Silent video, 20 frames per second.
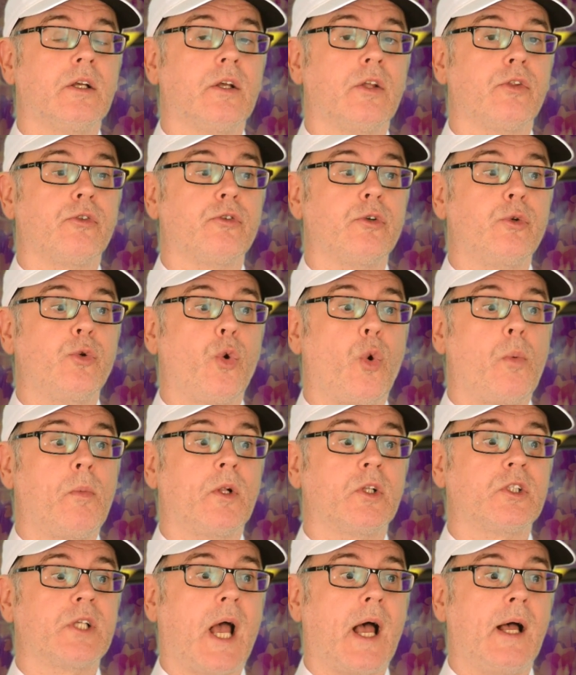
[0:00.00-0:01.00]
through
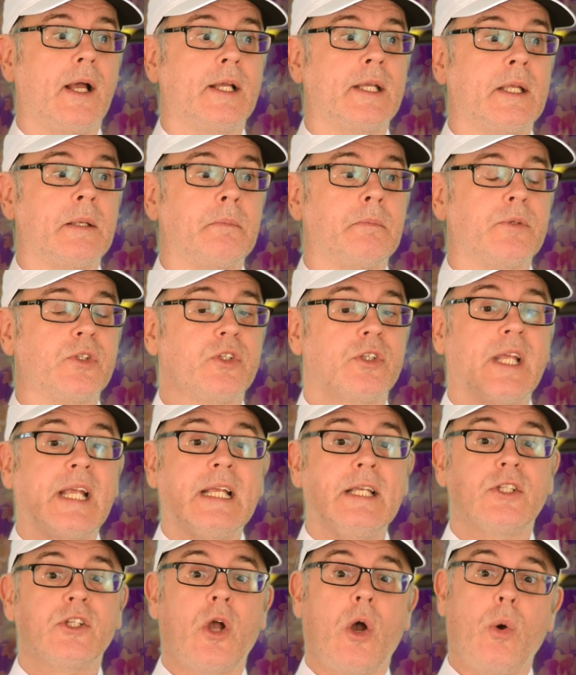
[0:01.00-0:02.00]
normal times.
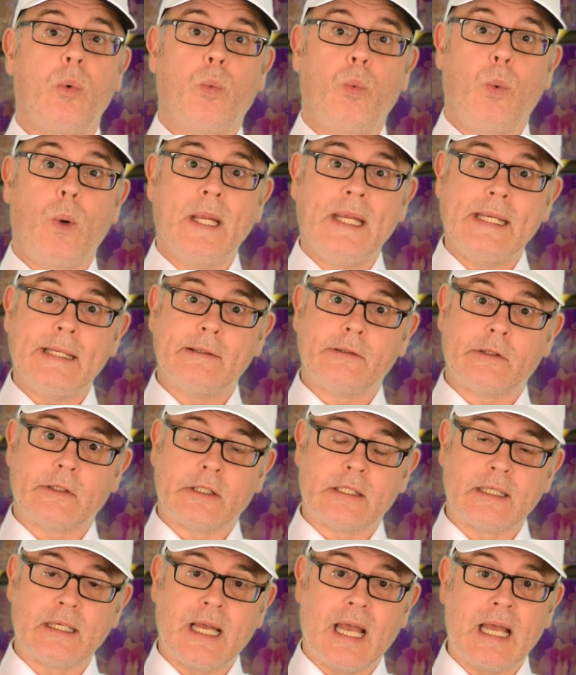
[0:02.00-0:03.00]
Things are
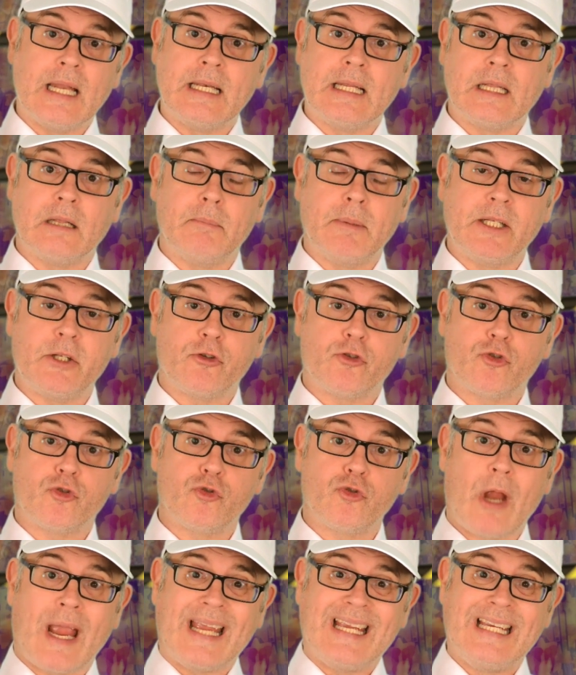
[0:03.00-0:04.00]
weird, a little bit
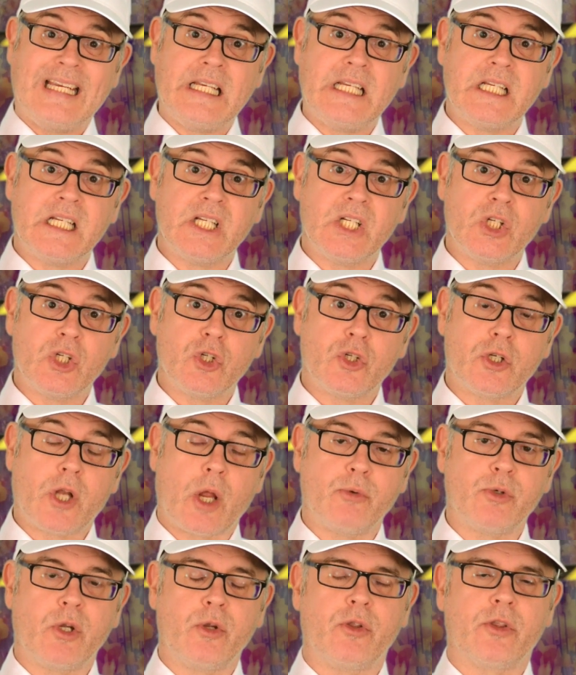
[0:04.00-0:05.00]
strange,
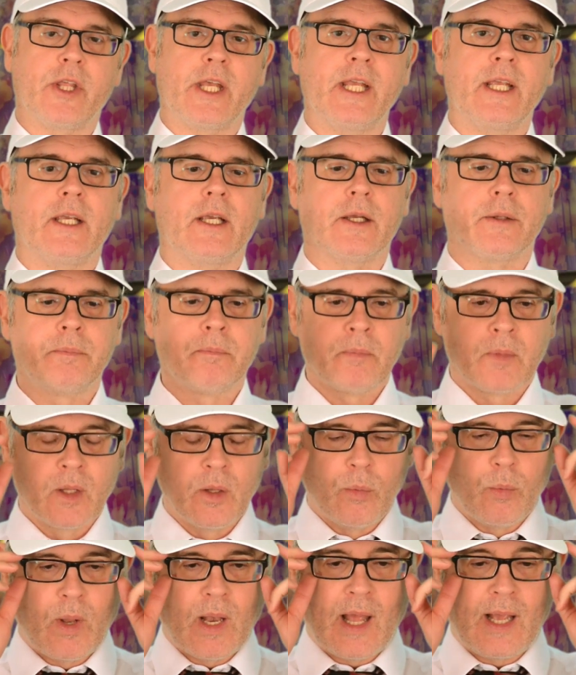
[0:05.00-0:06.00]
don't you think?
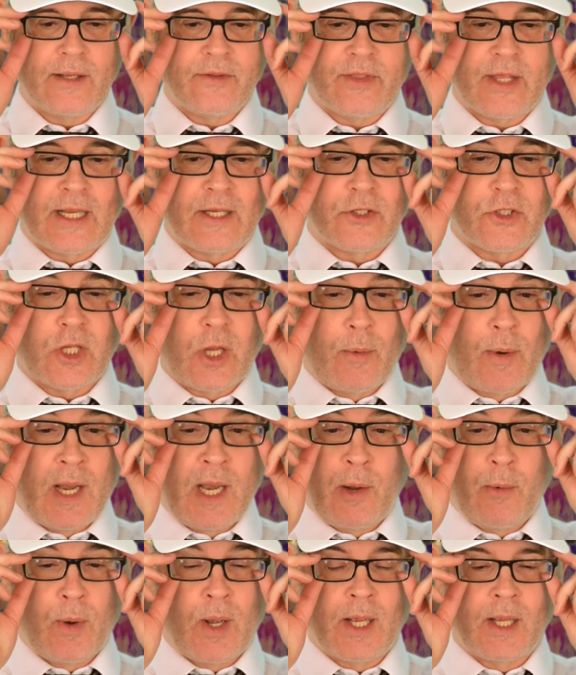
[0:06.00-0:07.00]
Well, I think so
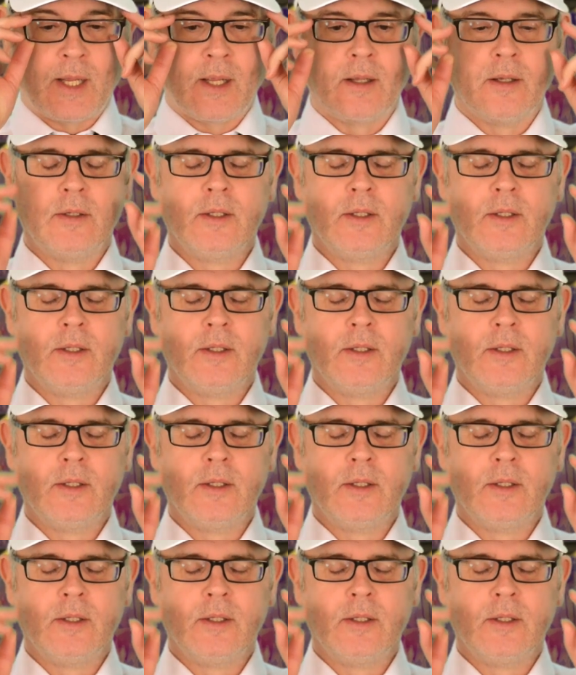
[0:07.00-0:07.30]
anyway.